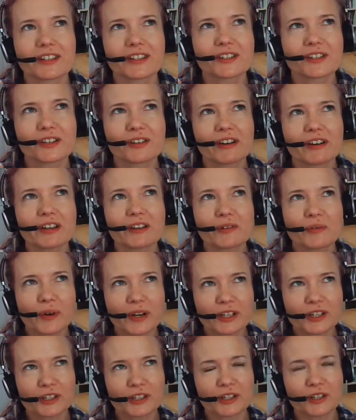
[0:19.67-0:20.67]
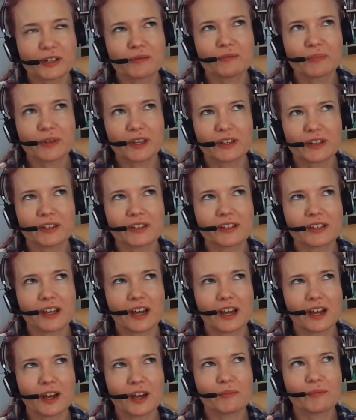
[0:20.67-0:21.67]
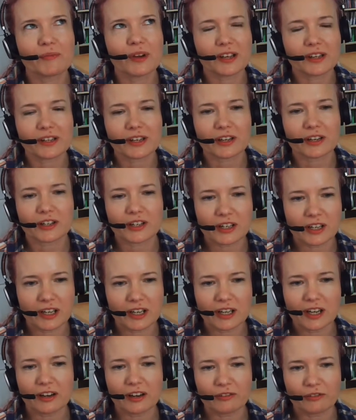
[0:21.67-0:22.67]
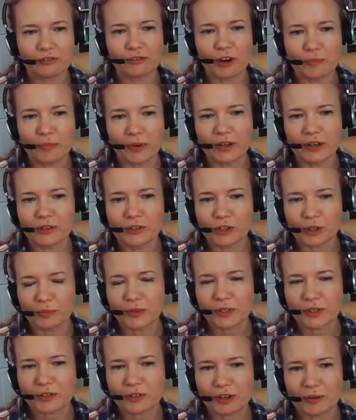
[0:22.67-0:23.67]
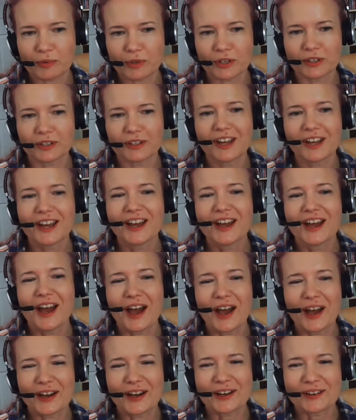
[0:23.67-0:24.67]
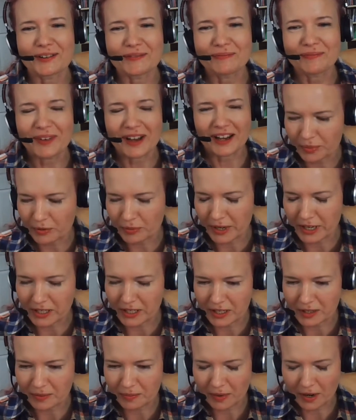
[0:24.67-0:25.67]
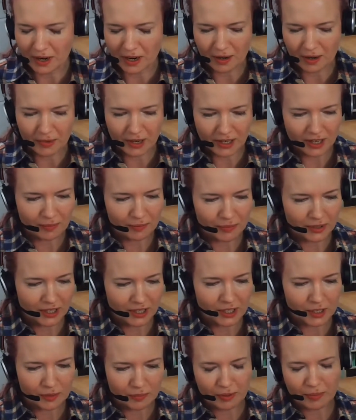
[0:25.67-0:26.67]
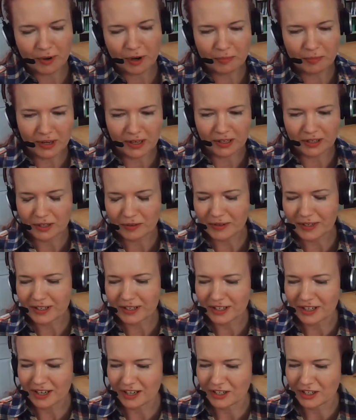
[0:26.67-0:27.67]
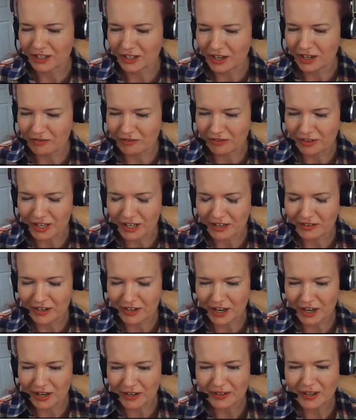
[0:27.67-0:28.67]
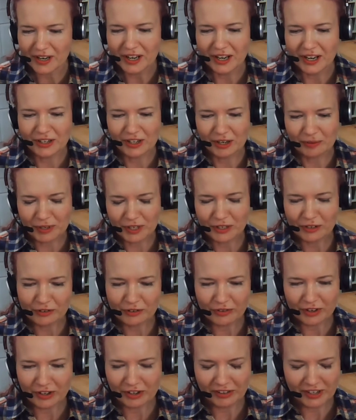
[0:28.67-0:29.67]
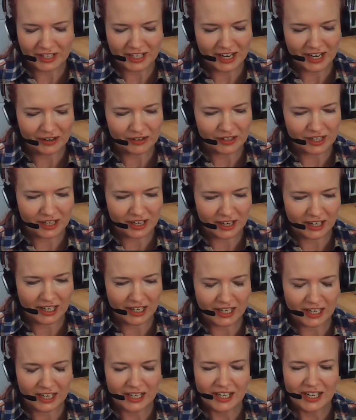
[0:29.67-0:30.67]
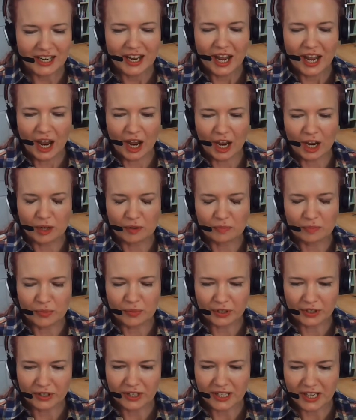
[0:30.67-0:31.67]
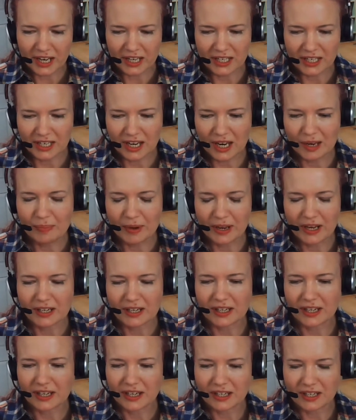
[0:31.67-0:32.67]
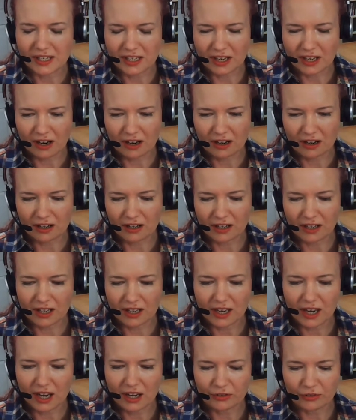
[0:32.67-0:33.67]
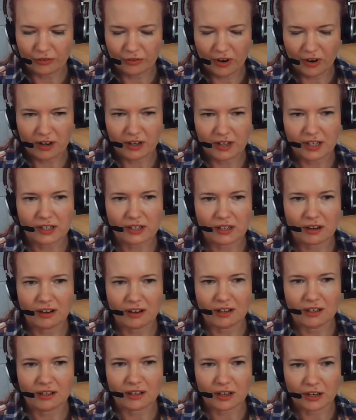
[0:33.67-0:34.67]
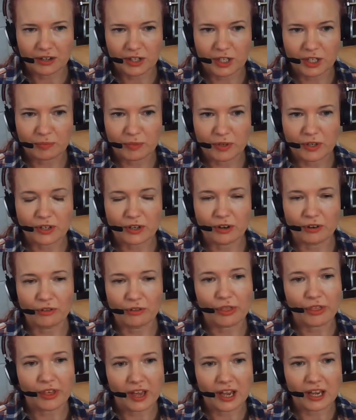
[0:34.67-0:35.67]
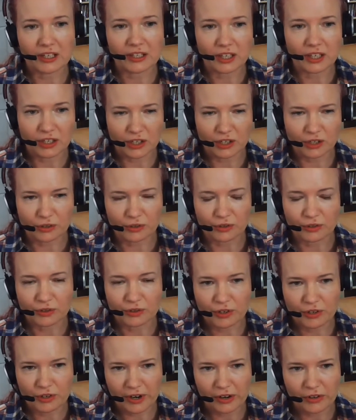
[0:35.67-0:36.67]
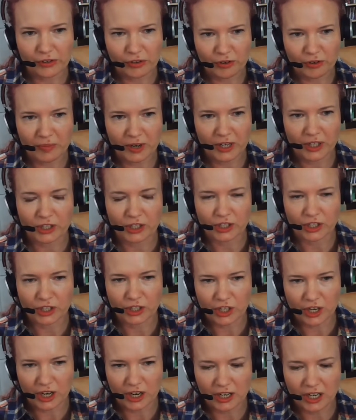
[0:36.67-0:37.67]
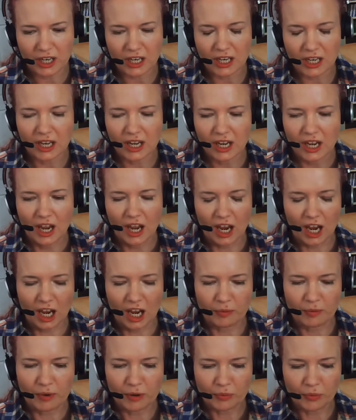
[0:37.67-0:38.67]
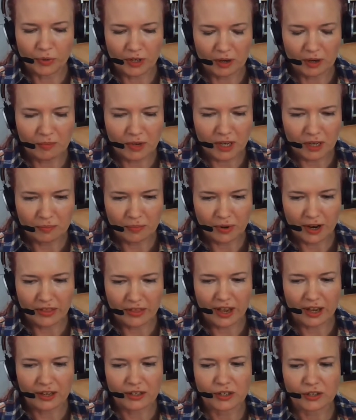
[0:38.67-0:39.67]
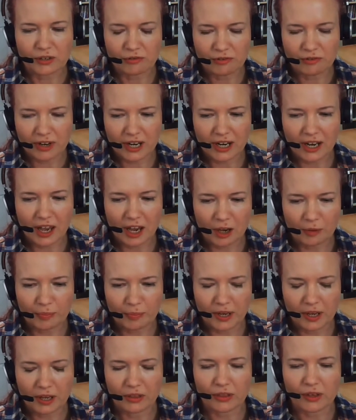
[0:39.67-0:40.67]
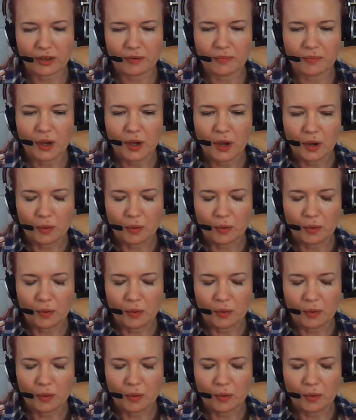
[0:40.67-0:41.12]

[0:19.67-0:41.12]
that's a great question because um, it's actually I wrote my own job description. Um, persuaded uh, my company to promote me into it uh, just over a year ago, so I'm still figuring it out slightly. Um, but on a day-to-day basis, I advise our customers on their digital transformation journey, um, and what I mean by that is really helping them